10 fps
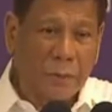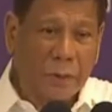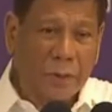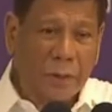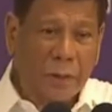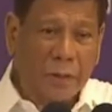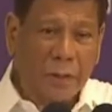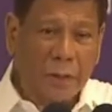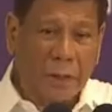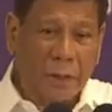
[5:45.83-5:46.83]

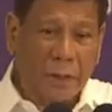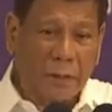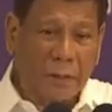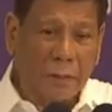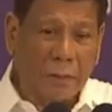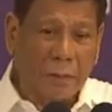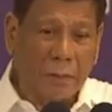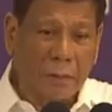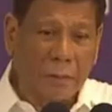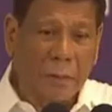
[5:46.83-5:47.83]
atin-atin lang ito,
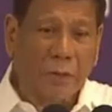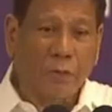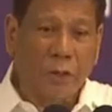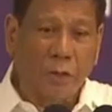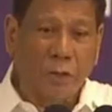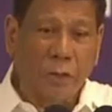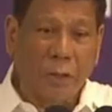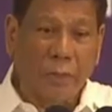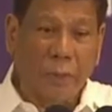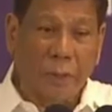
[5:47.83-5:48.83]
but we know
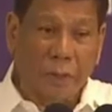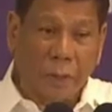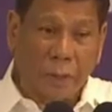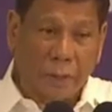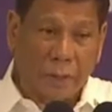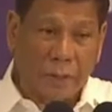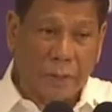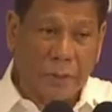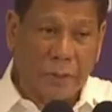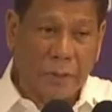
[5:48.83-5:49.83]
deep in our
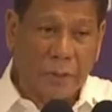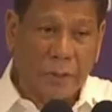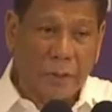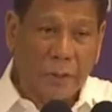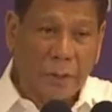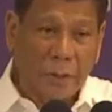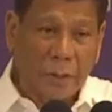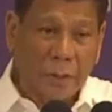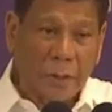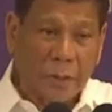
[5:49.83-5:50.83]
hearts
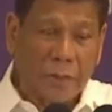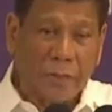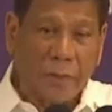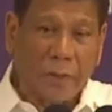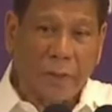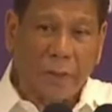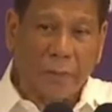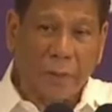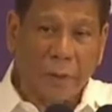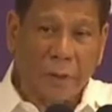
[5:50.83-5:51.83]
that every
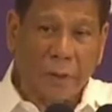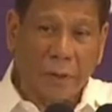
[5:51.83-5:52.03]
time that,